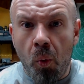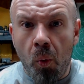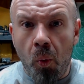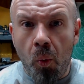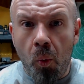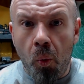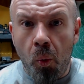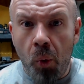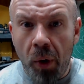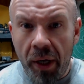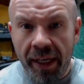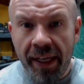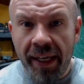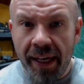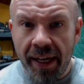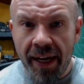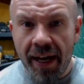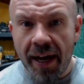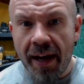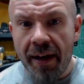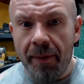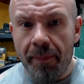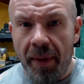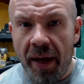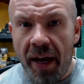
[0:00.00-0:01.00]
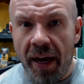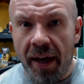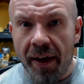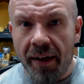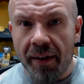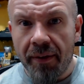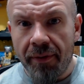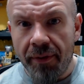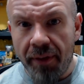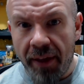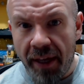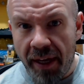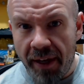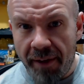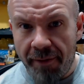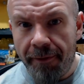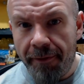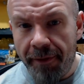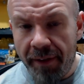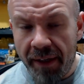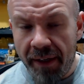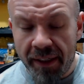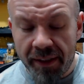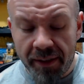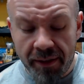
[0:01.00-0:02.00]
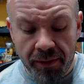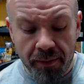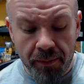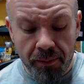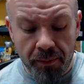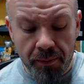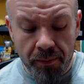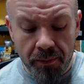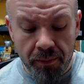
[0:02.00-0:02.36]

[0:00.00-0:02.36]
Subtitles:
when he got it back, they had fixed